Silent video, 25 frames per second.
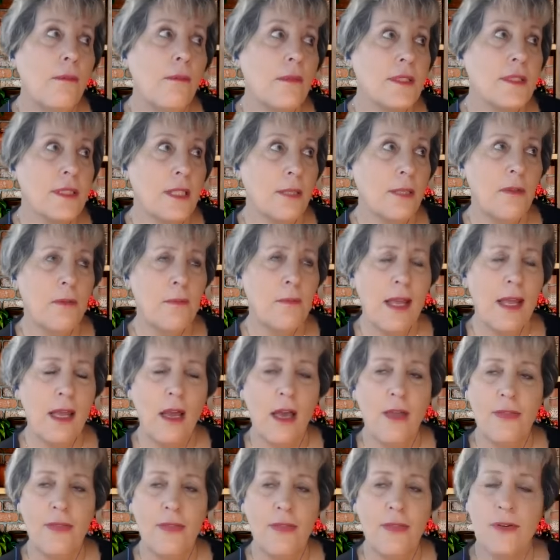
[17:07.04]
Some of my
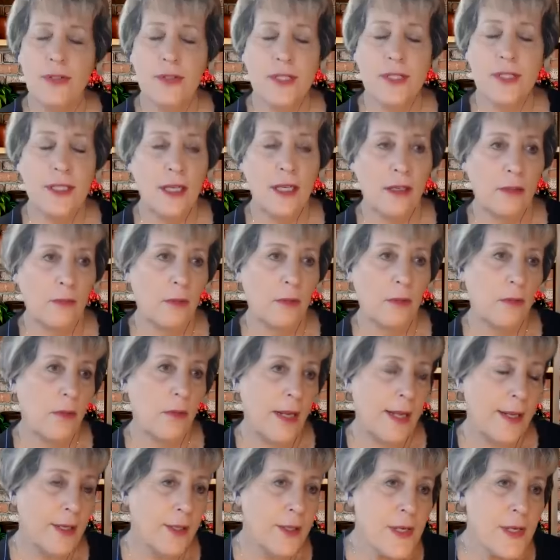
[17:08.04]
authors are terrible
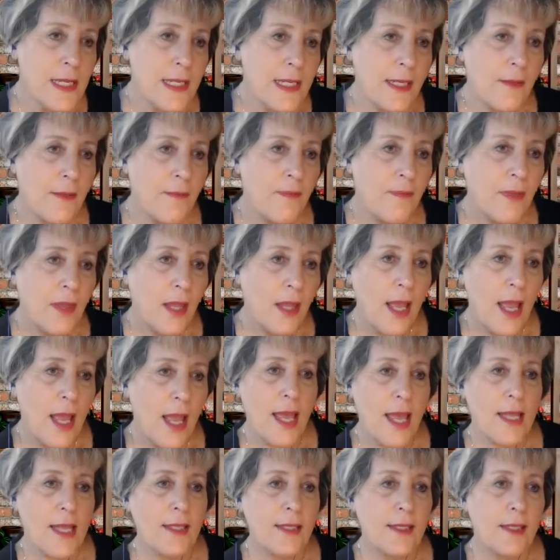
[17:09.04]
writers,
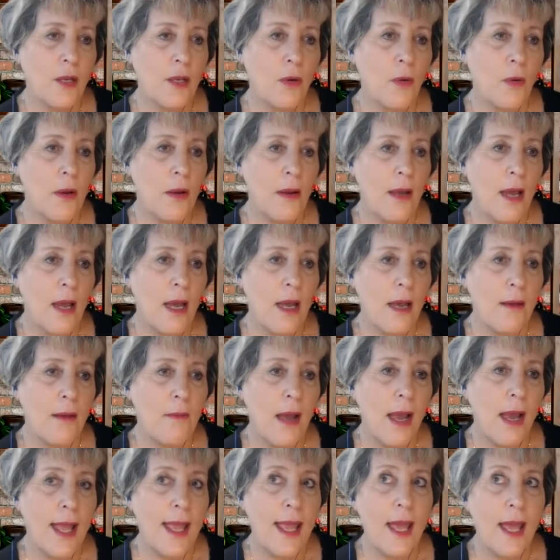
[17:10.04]
and so
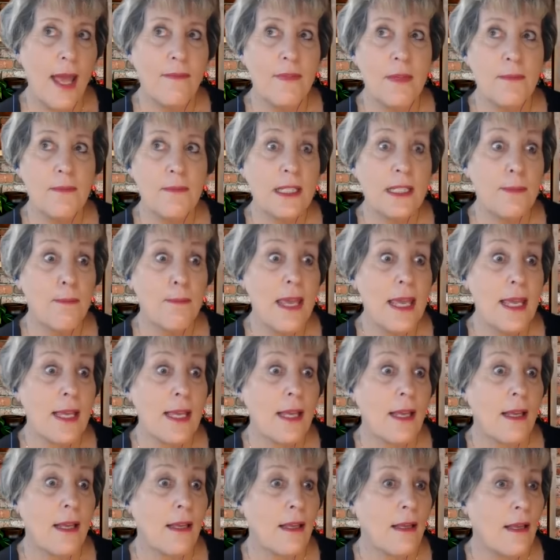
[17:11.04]
I have them
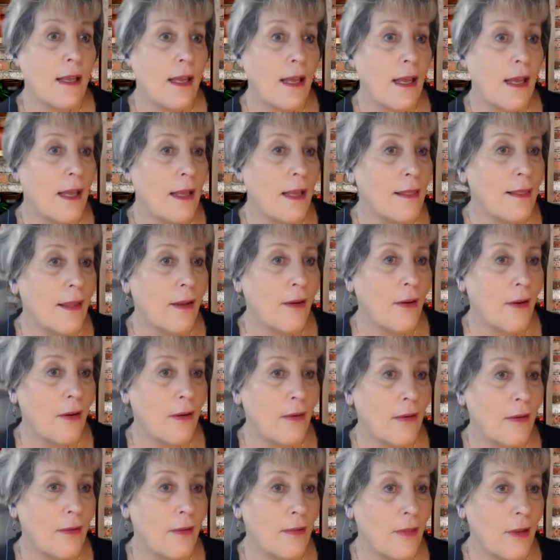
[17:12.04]
speak
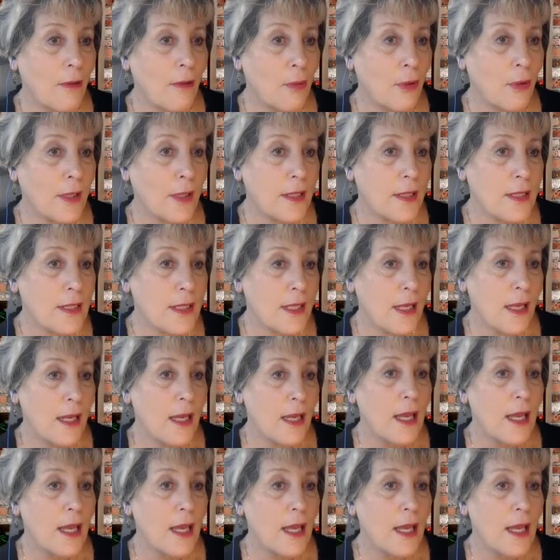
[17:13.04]
their books.